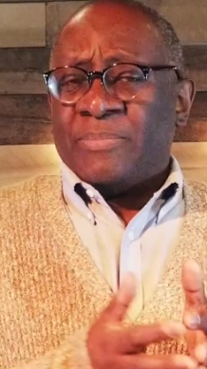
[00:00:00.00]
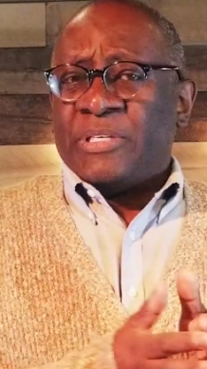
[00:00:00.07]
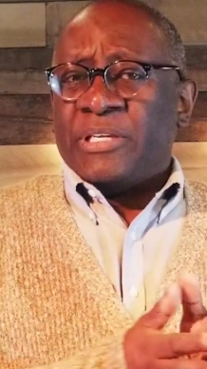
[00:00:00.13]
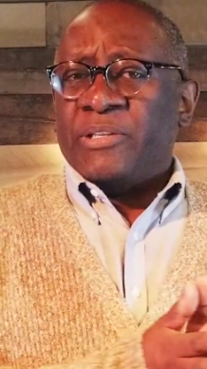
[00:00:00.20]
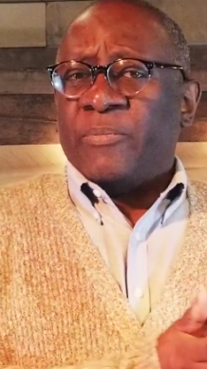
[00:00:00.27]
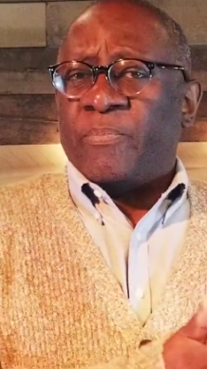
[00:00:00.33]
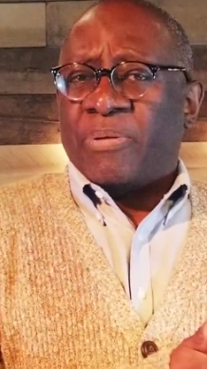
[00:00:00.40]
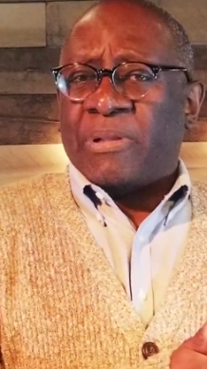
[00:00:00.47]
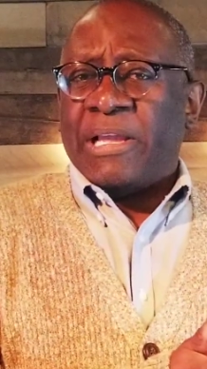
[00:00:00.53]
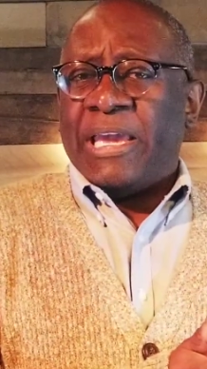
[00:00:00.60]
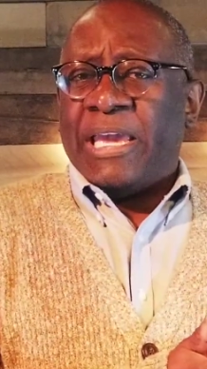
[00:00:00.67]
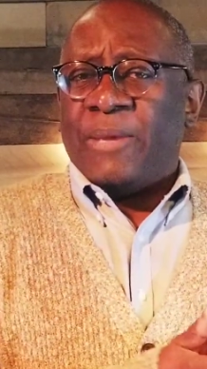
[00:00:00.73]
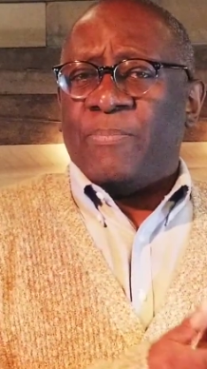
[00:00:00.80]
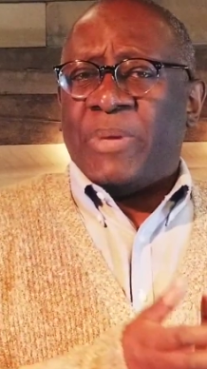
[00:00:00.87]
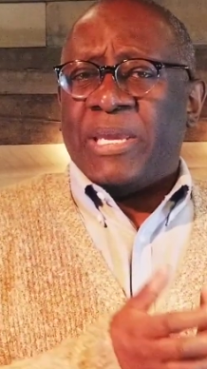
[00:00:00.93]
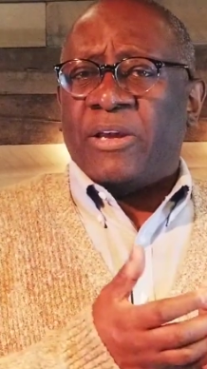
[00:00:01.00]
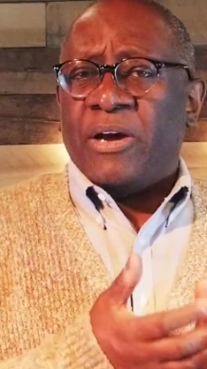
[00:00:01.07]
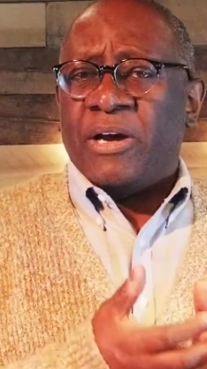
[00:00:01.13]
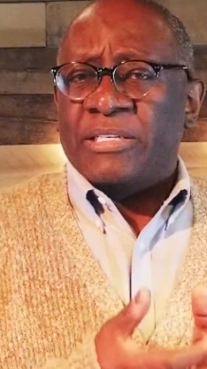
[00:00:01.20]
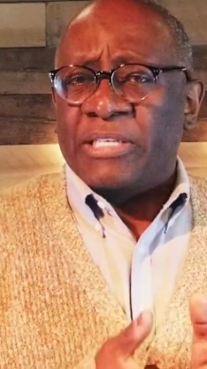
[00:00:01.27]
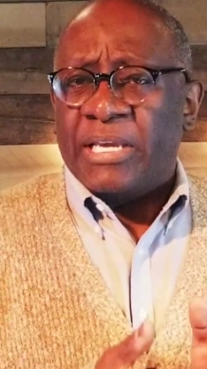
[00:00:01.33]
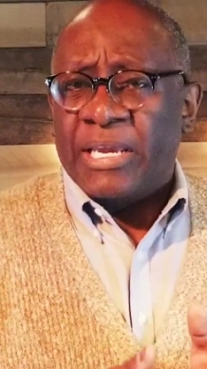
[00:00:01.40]
into play
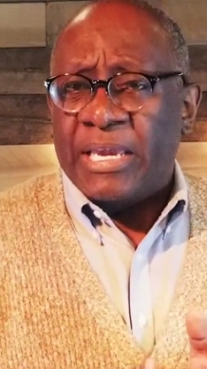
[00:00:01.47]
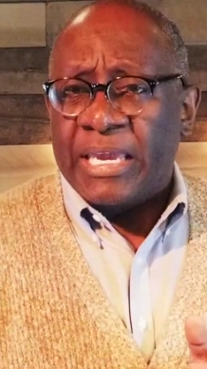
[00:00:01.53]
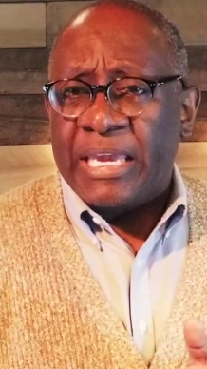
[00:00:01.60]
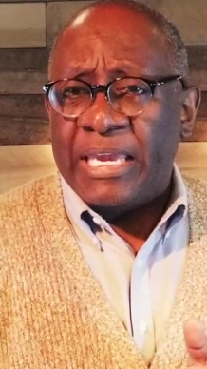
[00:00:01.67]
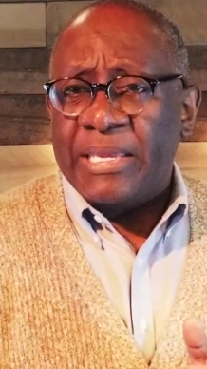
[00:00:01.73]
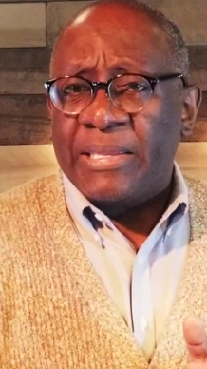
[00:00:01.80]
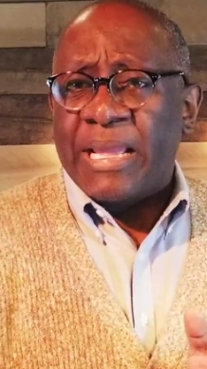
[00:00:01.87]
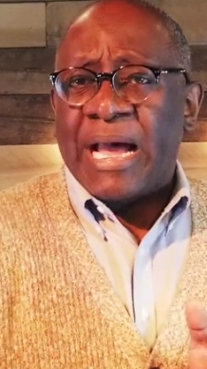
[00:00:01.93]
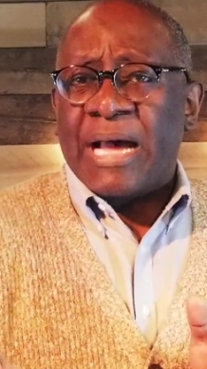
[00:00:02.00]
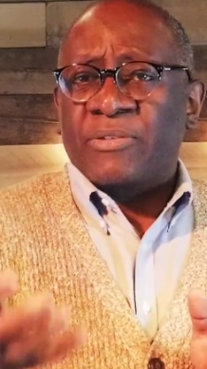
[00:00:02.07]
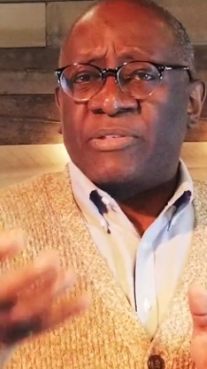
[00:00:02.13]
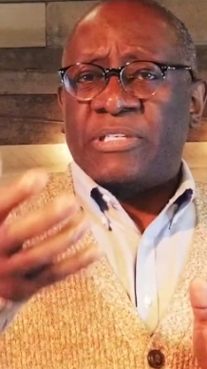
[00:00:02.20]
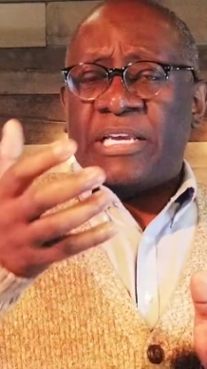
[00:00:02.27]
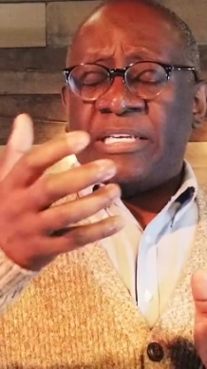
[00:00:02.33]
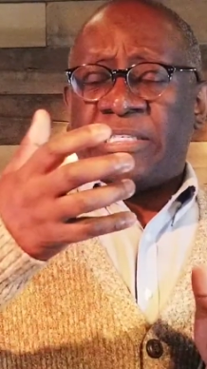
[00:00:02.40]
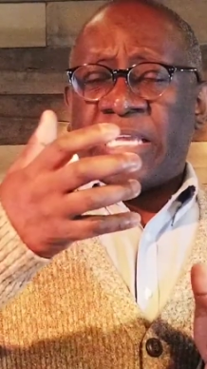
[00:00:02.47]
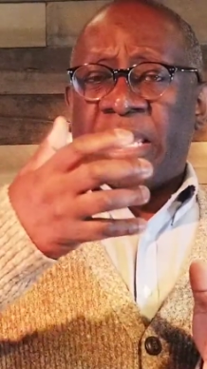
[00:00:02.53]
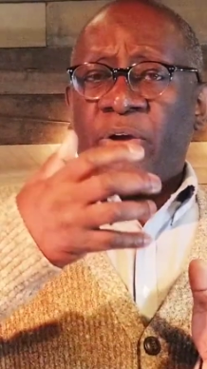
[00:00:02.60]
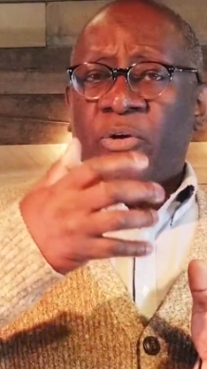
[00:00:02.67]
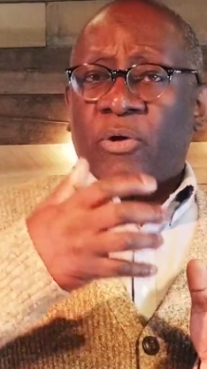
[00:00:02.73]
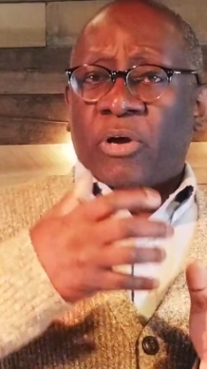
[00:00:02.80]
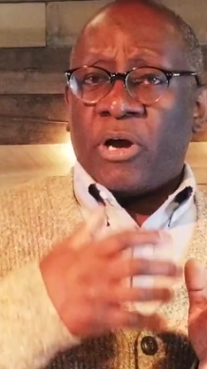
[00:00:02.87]
because he now says that
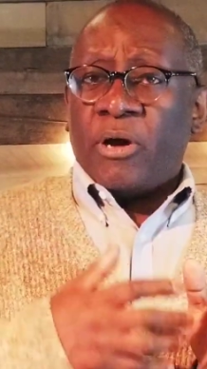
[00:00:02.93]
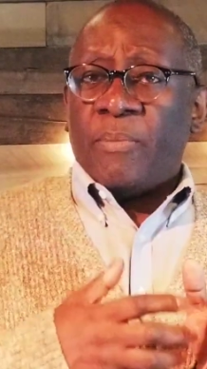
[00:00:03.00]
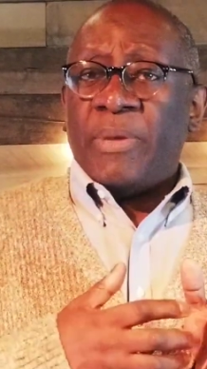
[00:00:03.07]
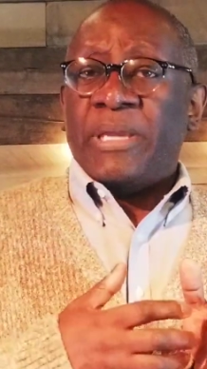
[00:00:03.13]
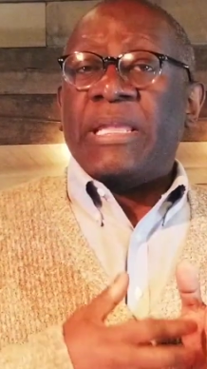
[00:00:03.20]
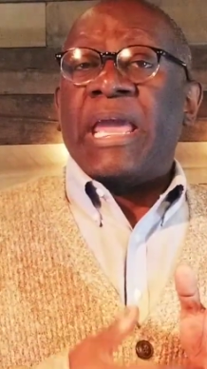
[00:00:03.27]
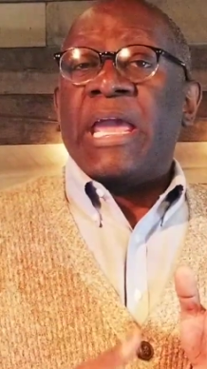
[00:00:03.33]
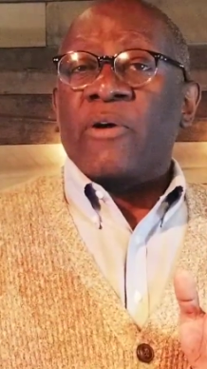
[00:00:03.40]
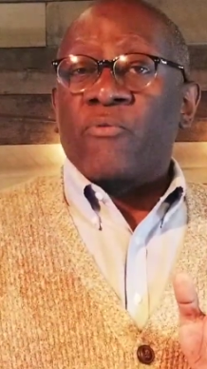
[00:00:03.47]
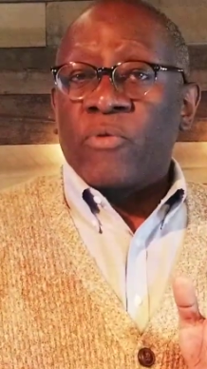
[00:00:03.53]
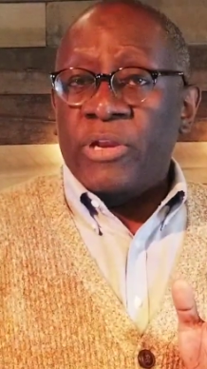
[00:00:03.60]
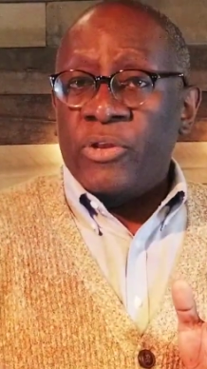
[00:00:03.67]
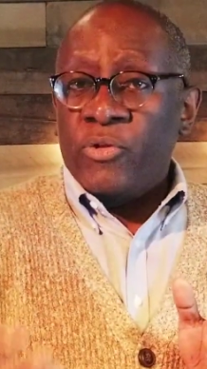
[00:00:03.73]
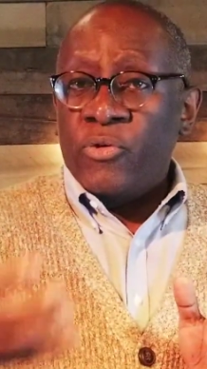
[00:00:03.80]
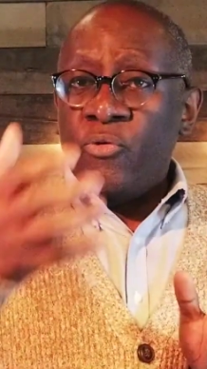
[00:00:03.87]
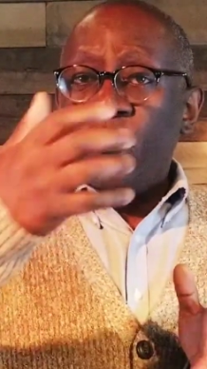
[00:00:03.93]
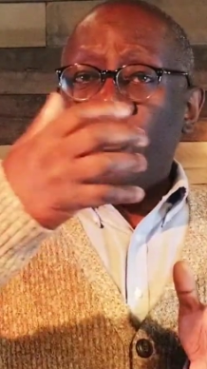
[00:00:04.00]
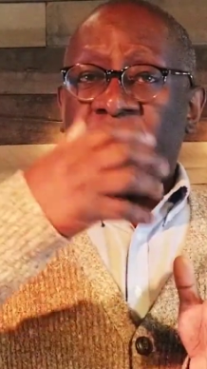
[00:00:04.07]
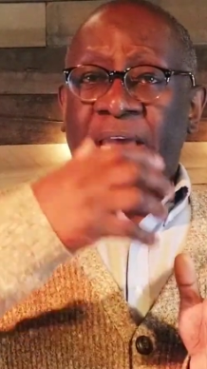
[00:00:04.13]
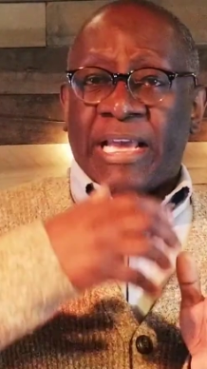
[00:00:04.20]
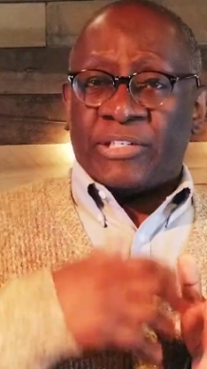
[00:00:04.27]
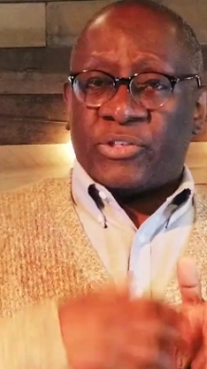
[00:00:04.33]
he'll come in and renew
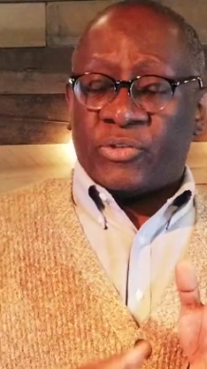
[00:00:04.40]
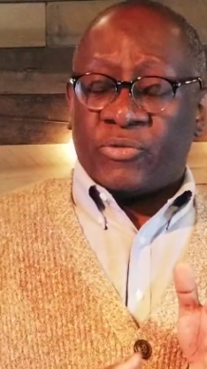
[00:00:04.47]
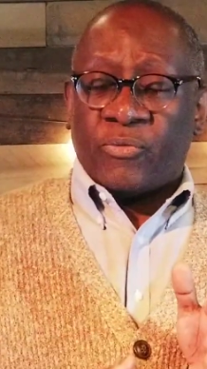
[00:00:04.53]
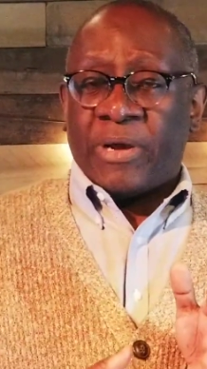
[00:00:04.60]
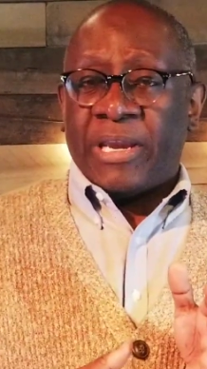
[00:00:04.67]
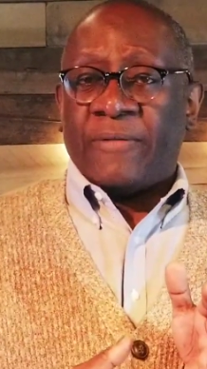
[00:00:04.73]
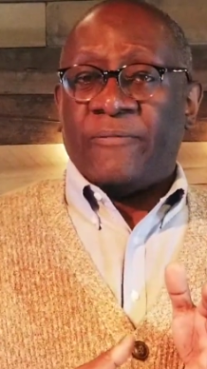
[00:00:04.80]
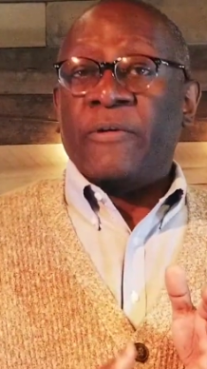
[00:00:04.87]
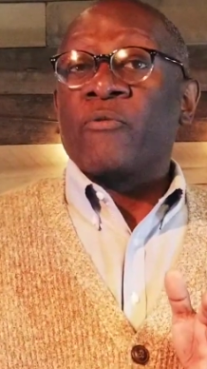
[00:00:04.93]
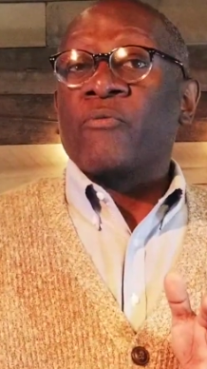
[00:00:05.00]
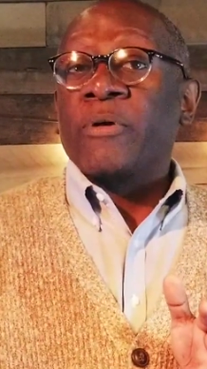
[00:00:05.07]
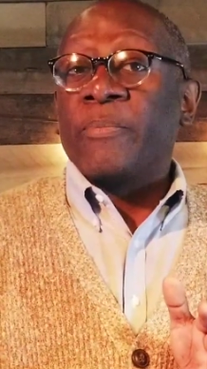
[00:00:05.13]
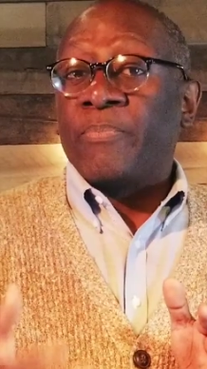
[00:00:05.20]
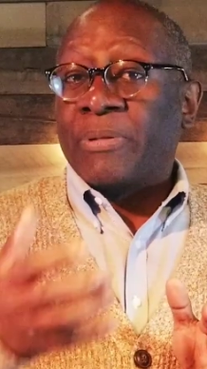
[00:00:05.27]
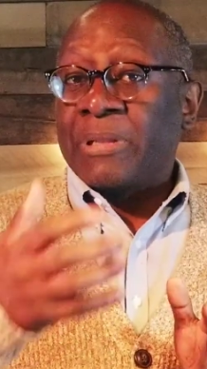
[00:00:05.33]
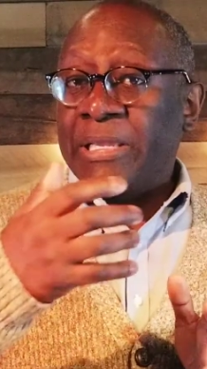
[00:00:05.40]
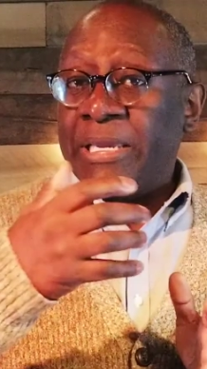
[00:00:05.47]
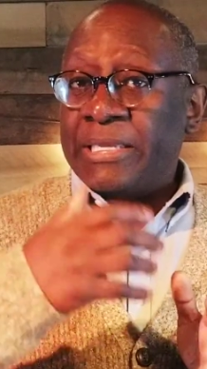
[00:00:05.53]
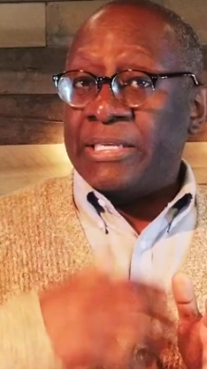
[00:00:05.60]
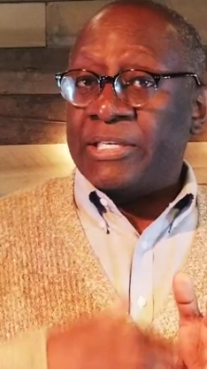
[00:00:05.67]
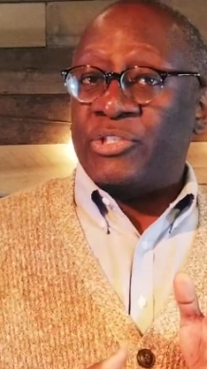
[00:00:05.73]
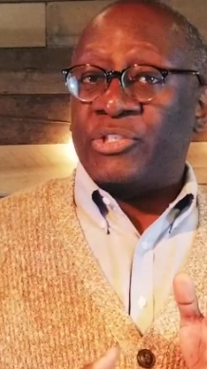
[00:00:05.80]
that strength. He'll
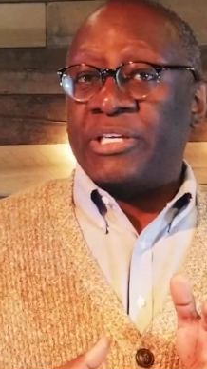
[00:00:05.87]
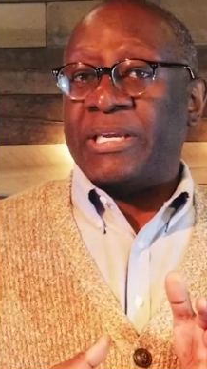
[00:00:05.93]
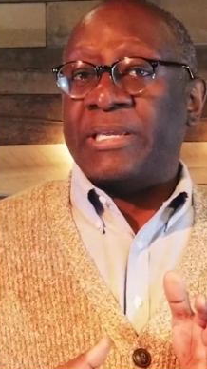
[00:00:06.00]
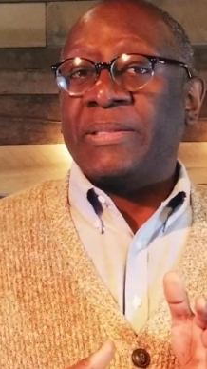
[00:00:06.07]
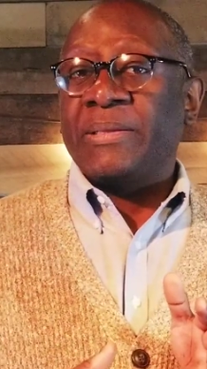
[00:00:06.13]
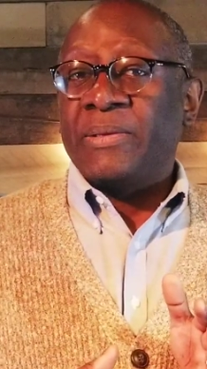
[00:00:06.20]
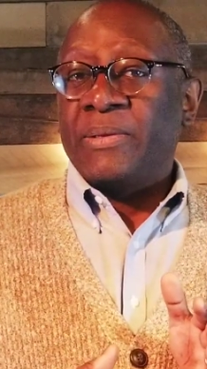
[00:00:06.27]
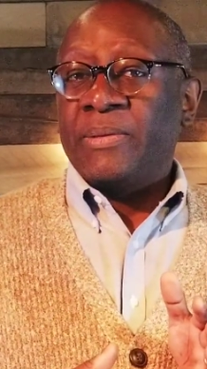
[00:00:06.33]
replenish it.